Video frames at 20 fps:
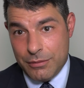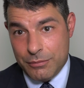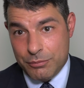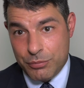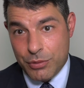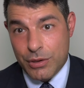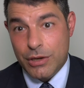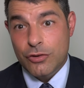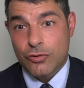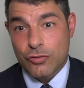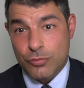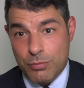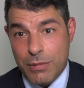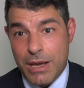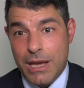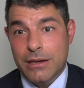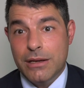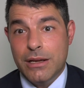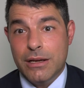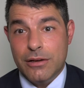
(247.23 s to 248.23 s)
British
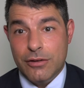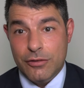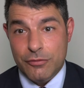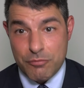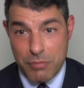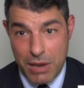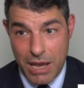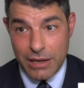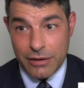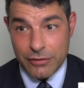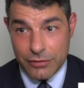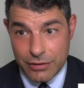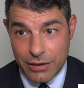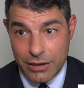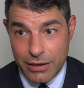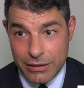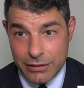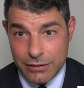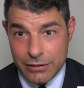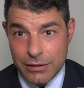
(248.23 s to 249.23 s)
Mandate of
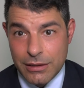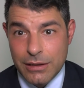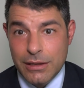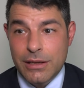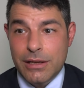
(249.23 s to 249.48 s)
Palestine.